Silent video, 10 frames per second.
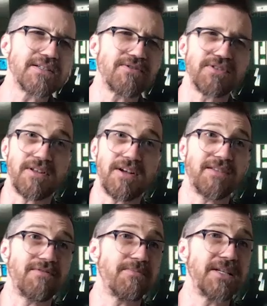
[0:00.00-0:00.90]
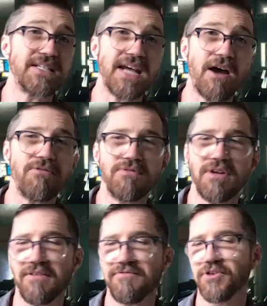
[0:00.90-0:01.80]
There's lots of them in town.
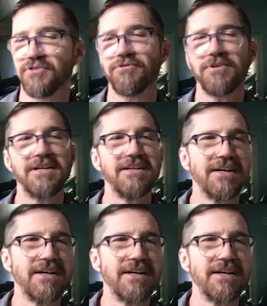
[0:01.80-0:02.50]
Feel free